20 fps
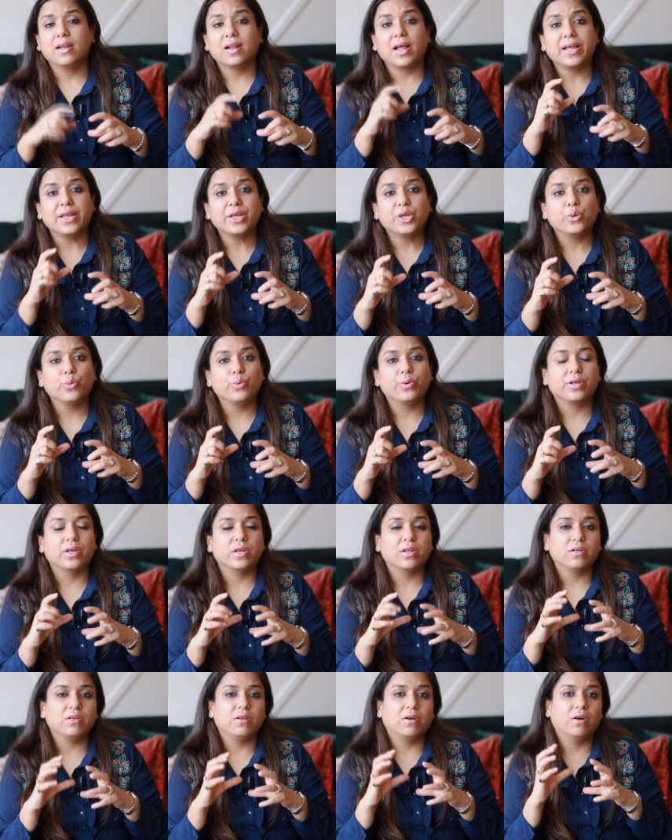like you
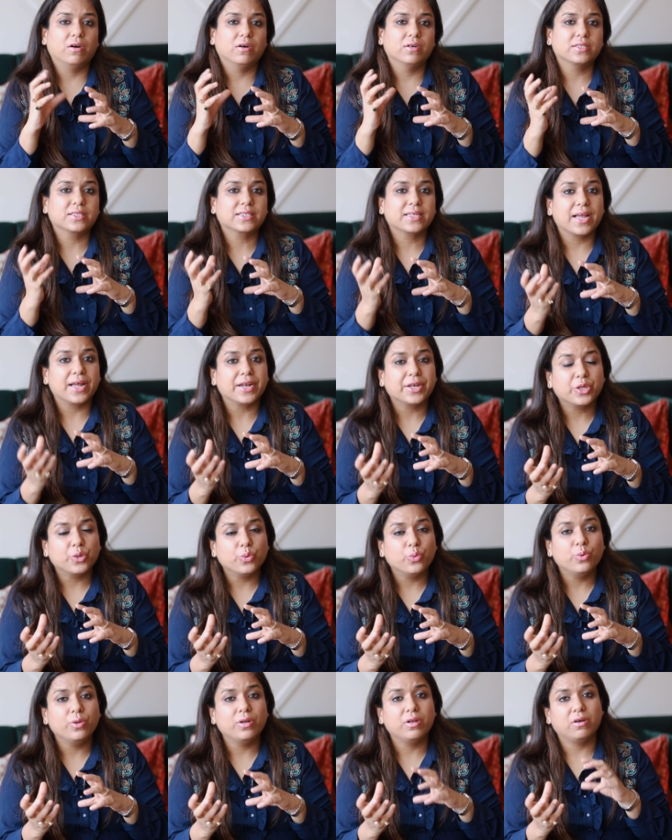can uh,
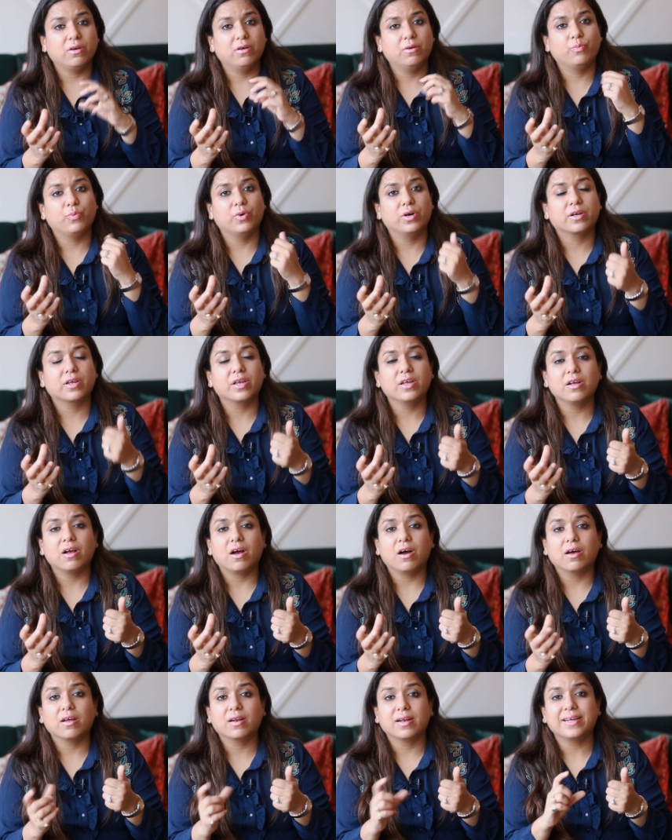schedule a working
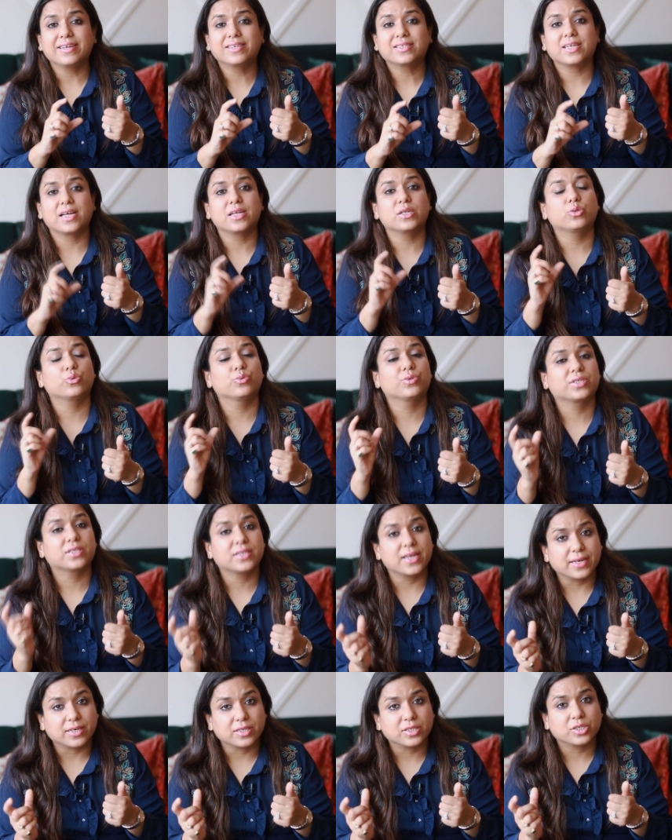hour like ten to
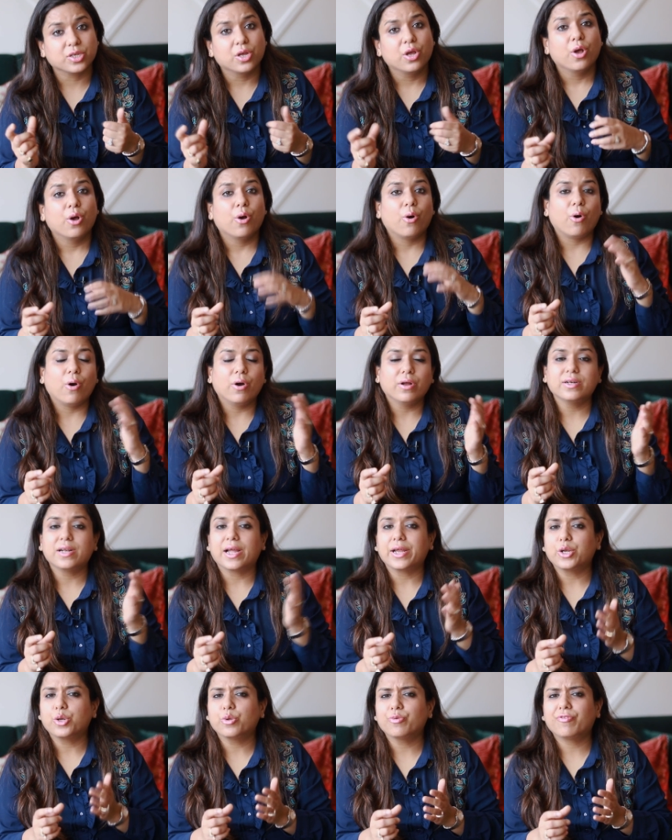six or
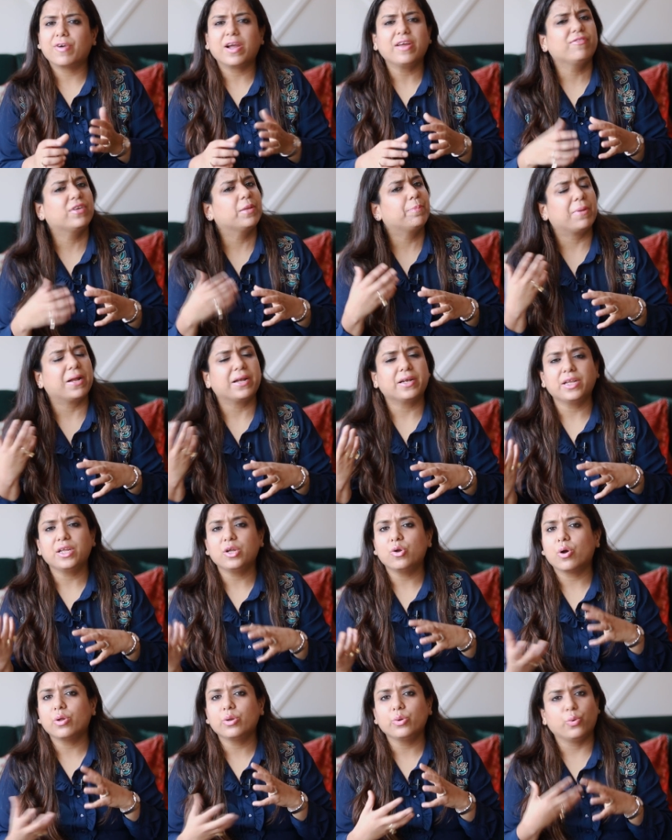nine to five,
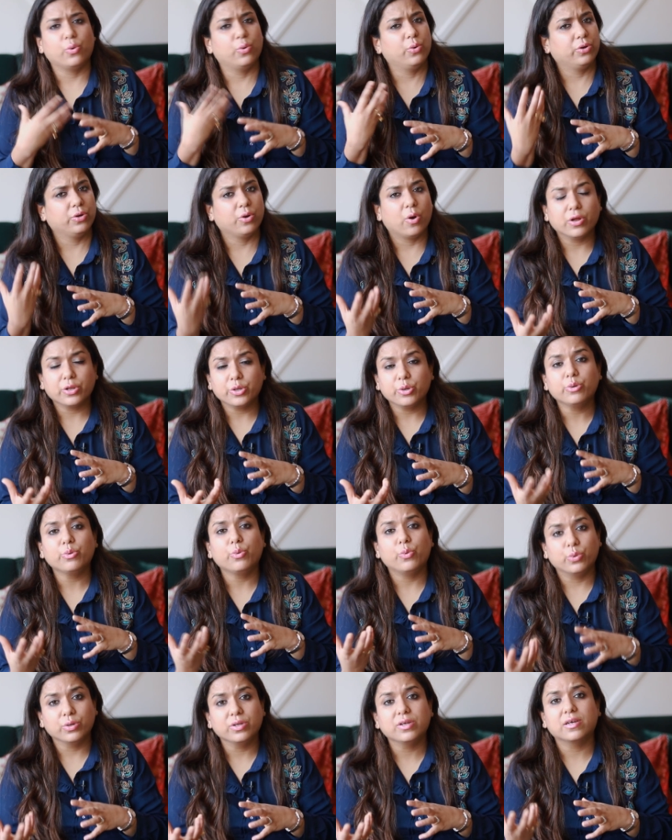depending on on
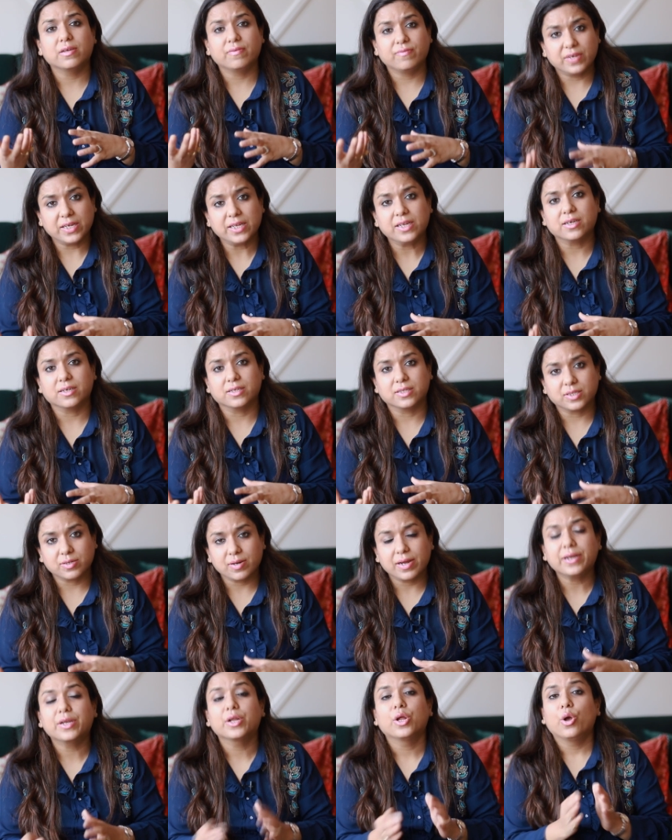your own convenience,
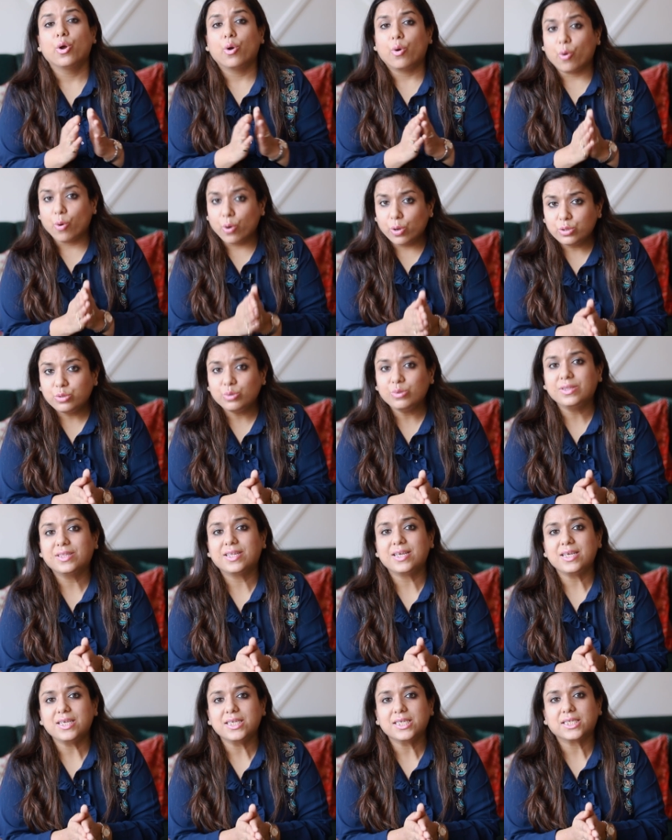right? Although
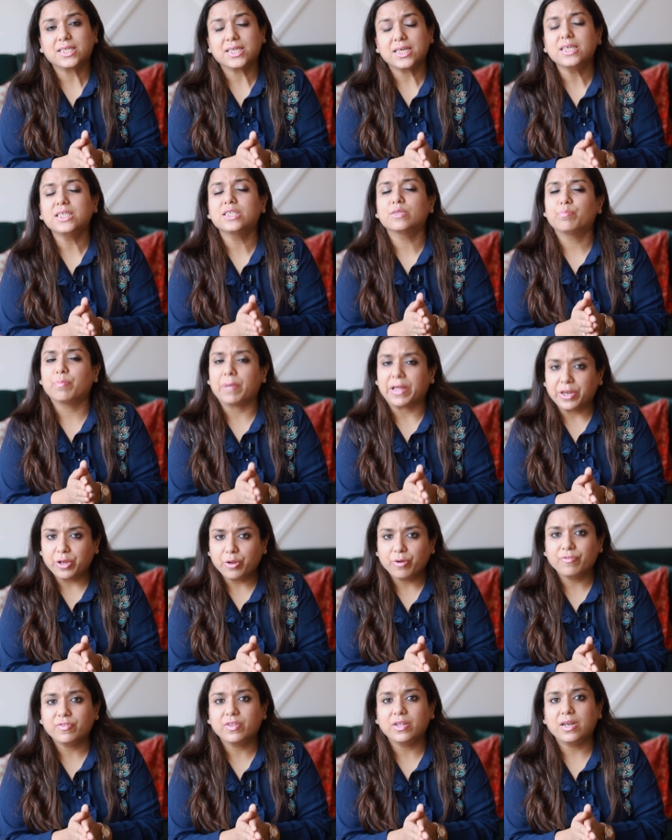these days
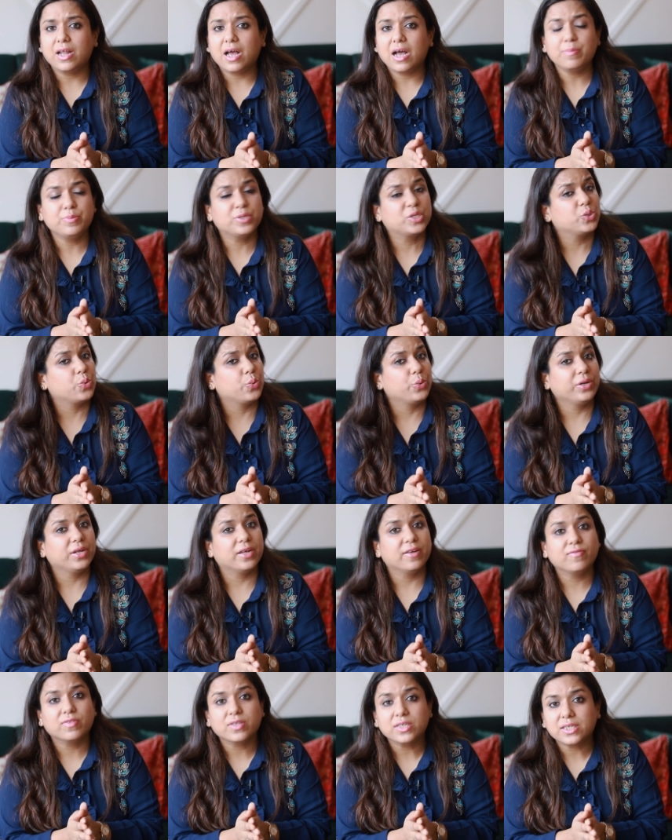many of the labs don't
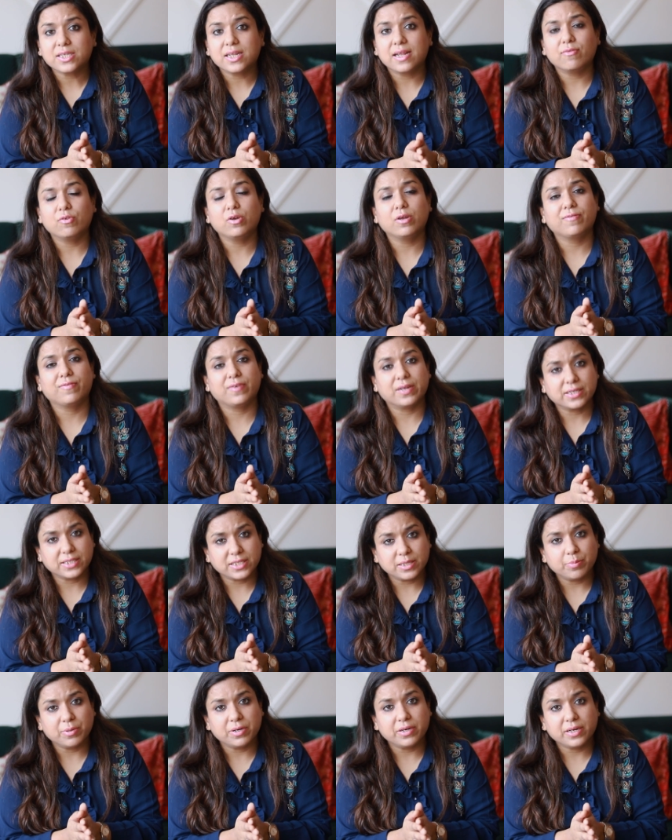give this level of
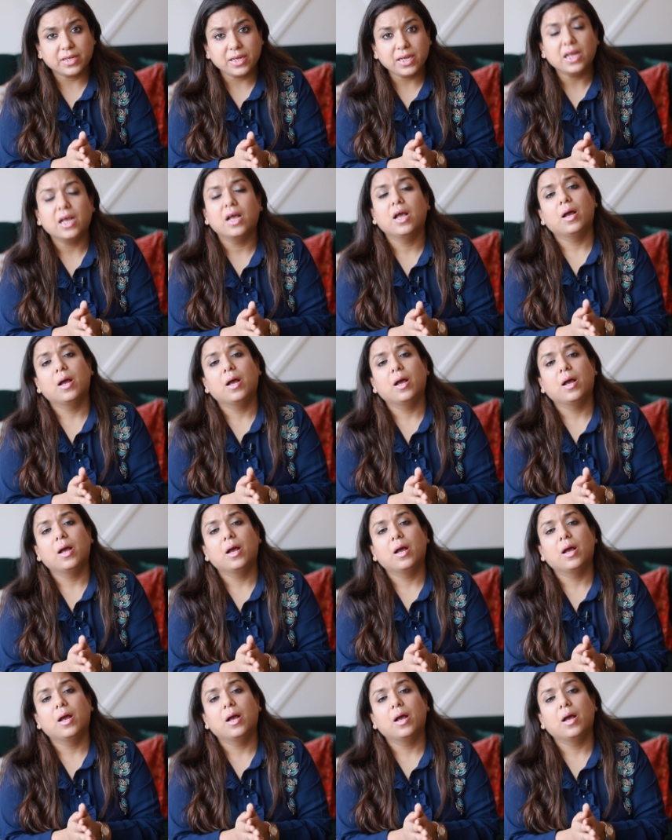flexibility,